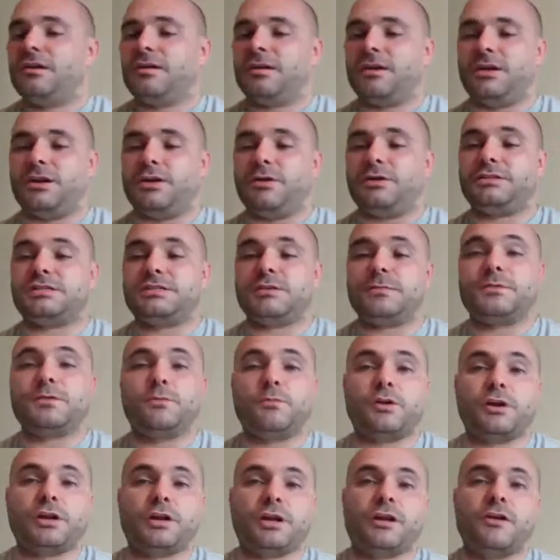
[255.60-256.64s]
You know, it's something
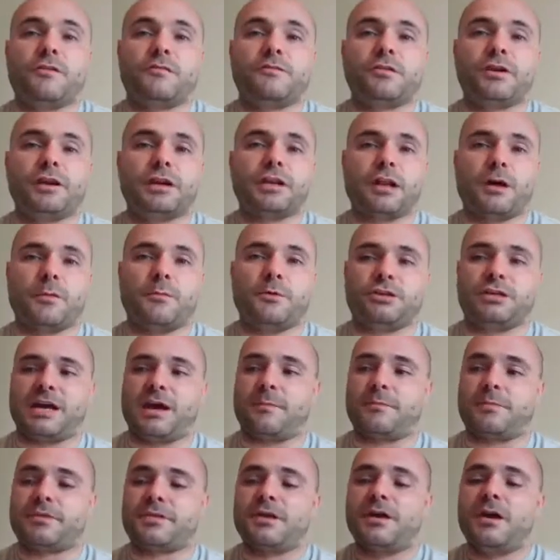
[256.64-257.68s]
we're going to cover in a lot more
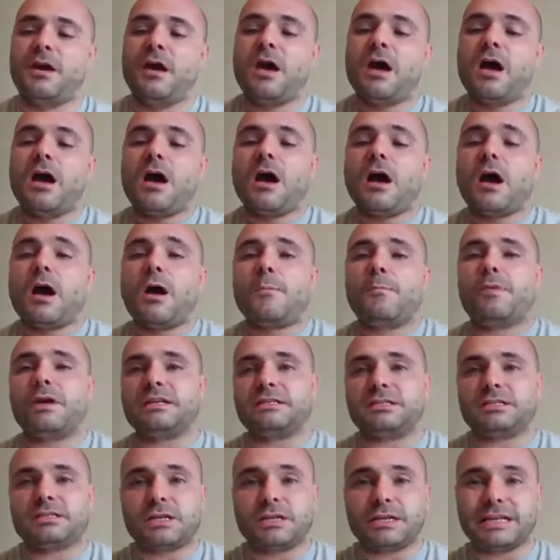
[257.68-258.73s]
depth.
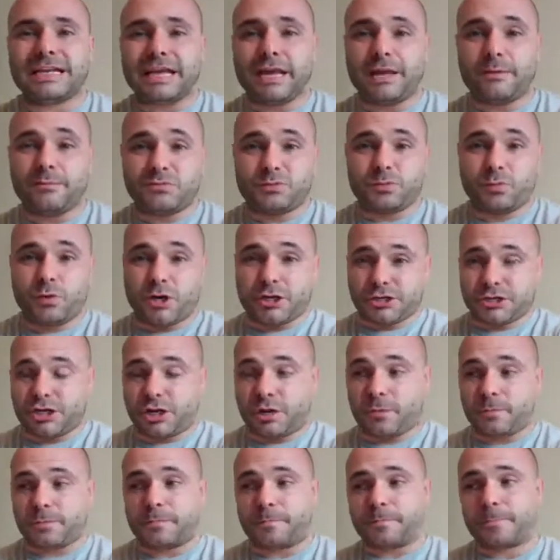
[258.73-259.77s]
Brings us on to Games
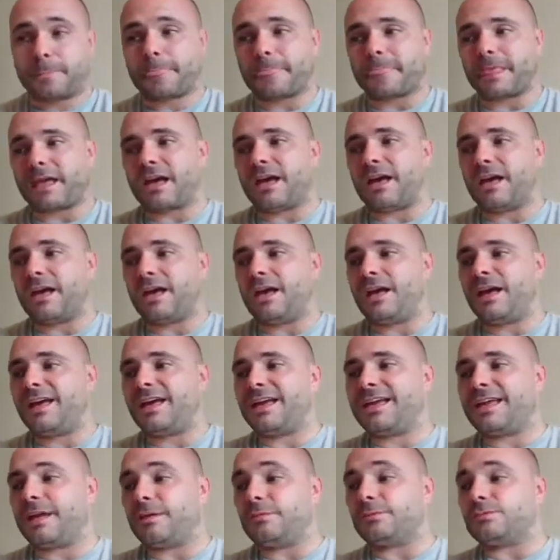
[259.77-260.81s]
Workshop.
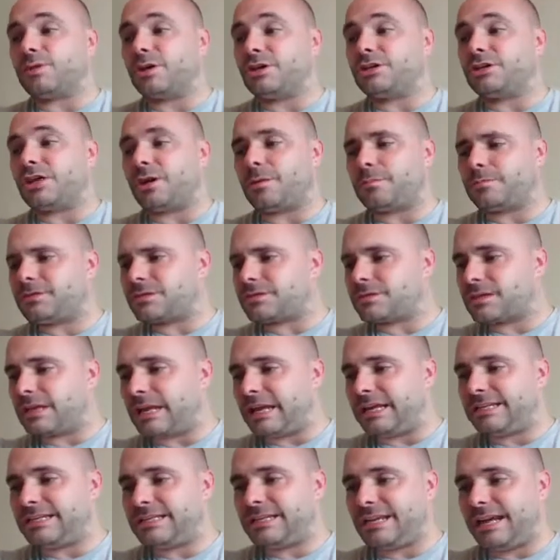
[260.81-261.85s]
Games Workshops,
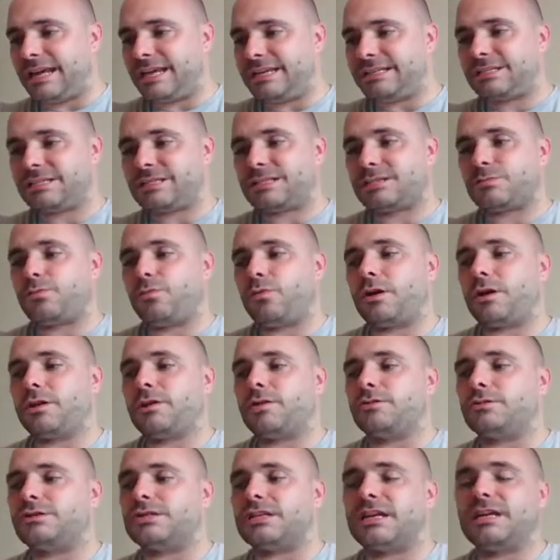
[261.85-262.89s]
it's one of
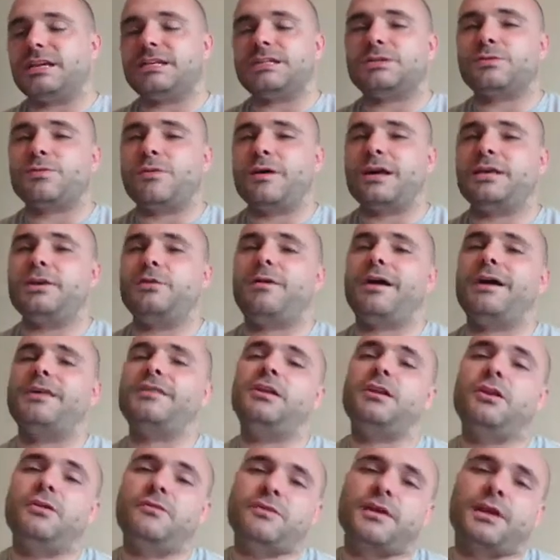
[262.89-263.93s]
those things where you
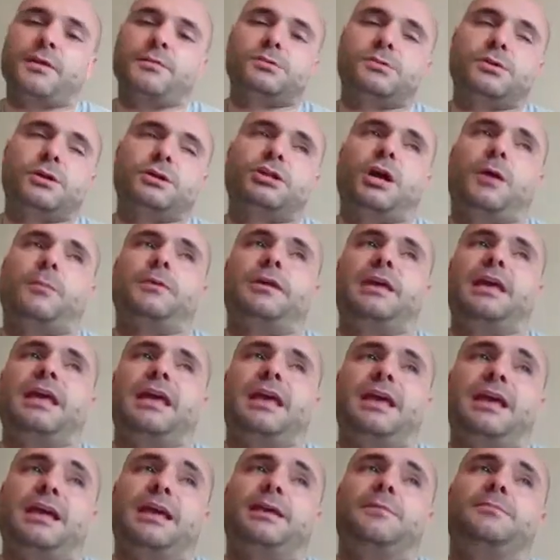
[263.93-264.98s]
either love Games Workshop or you
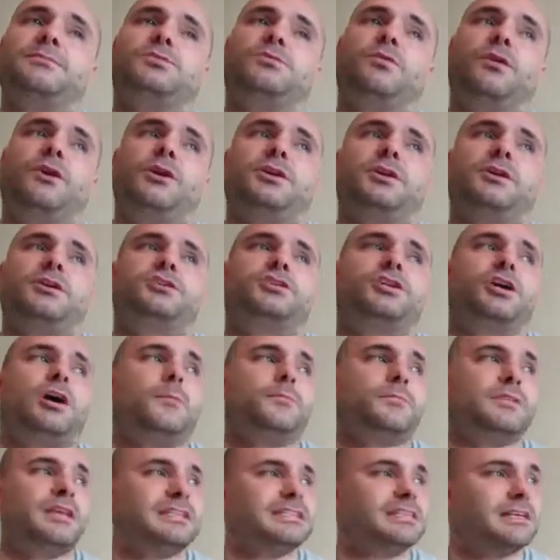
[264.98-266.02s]
hate Games
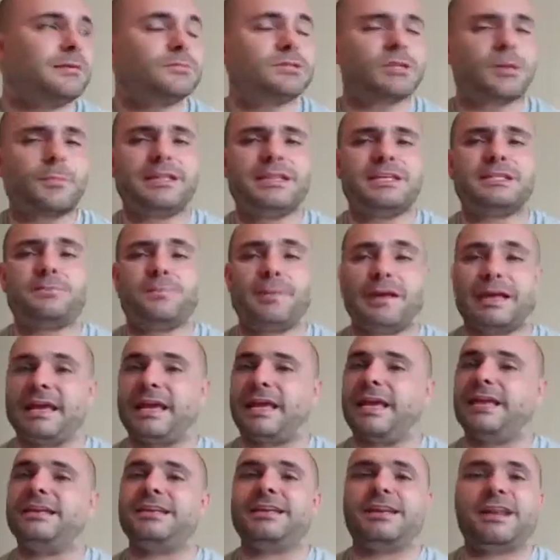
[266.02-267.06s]
Workshop. There seems to be this big
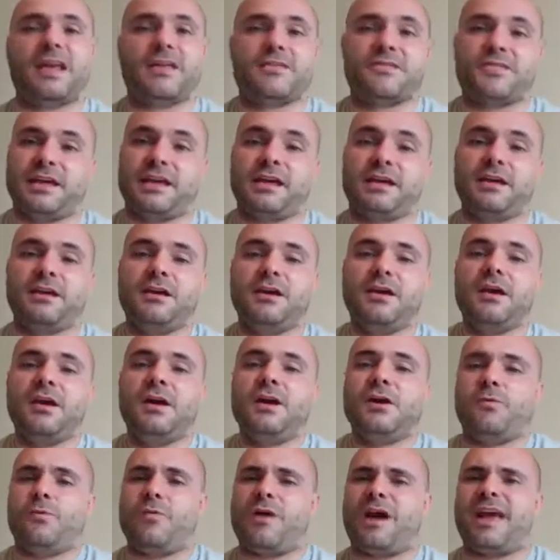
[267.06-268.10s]
internet thing
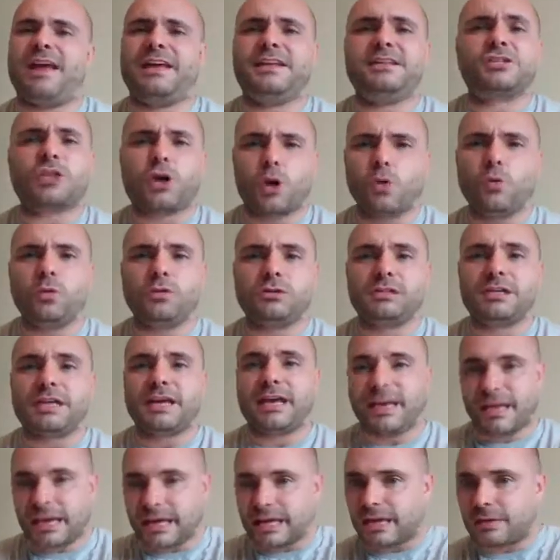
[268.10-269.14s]
where it's cool to
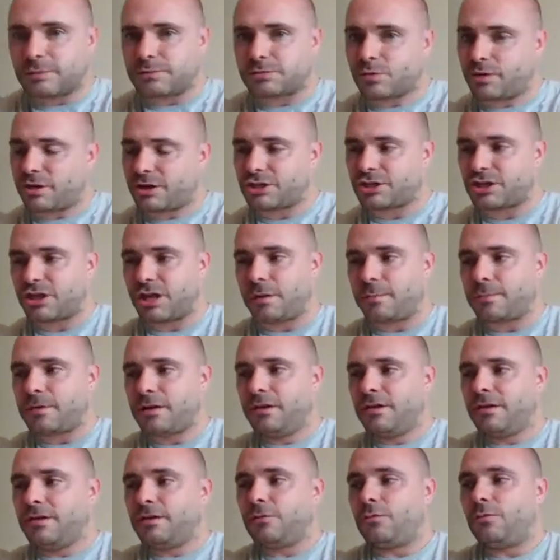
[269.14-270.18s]
hate Games Workshop.
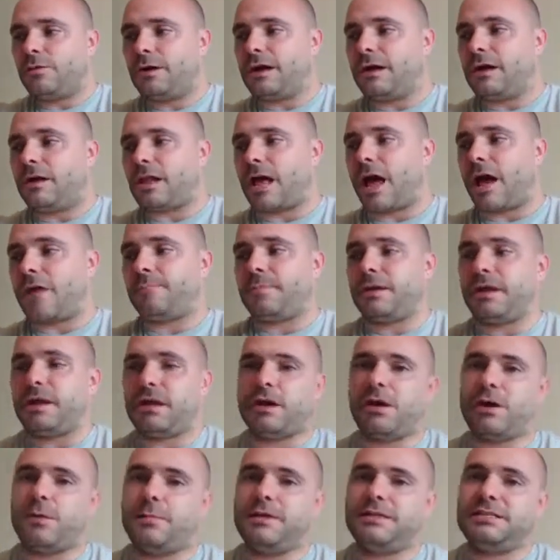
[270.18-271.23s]
Well, I've been
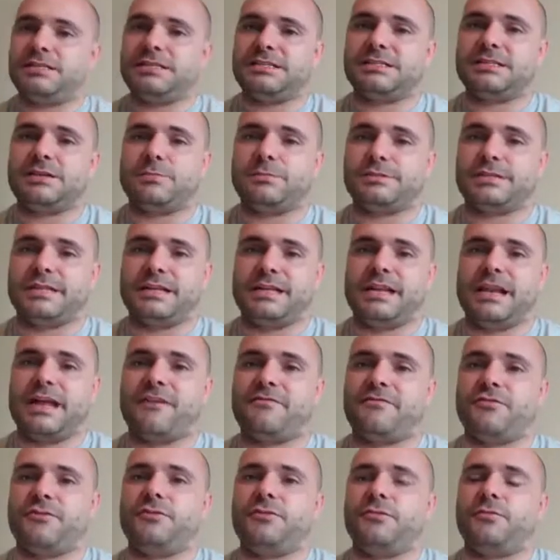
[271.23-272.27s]
a hobbyist since I was
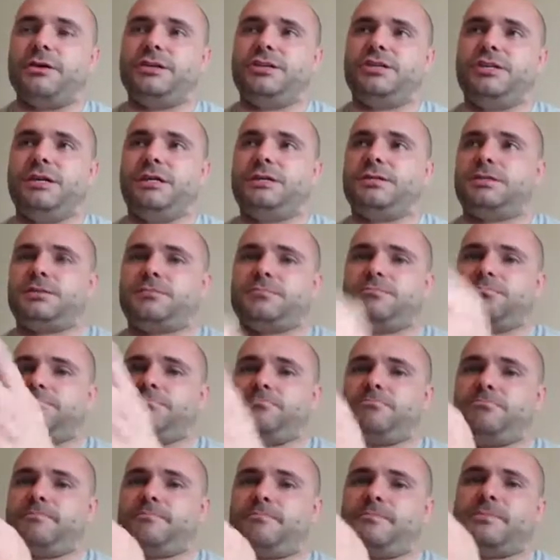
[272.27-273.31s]
11, which is
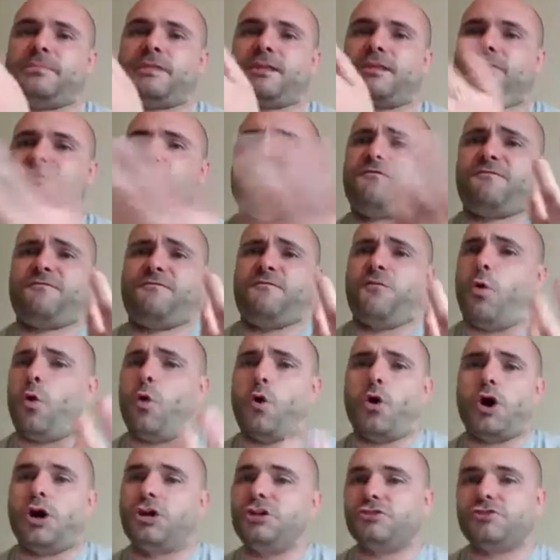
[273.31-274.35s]

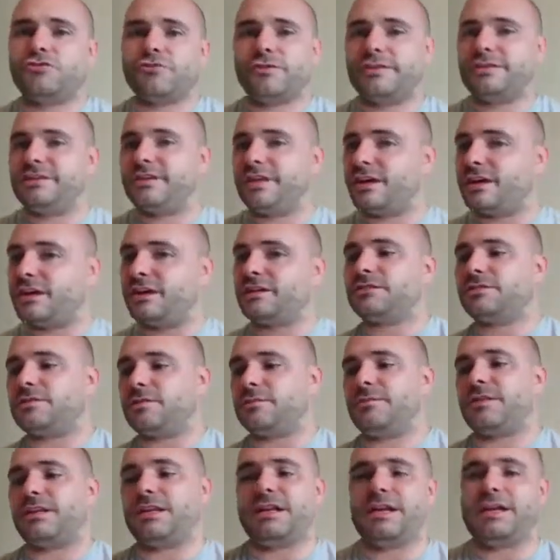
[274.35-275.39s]
400 years,
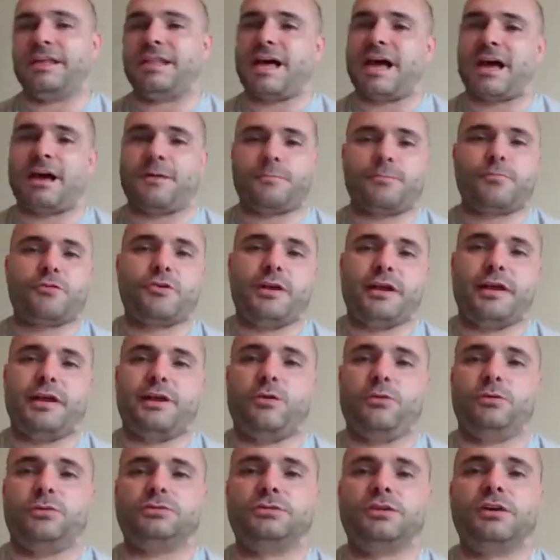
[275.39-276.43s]
something like that. I'm pretty
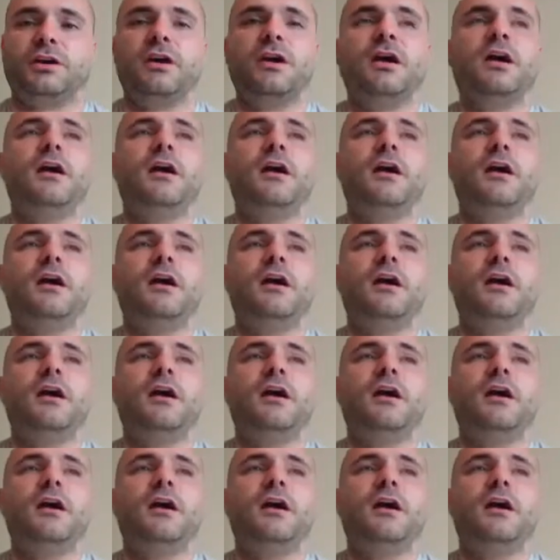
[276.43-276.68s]
old.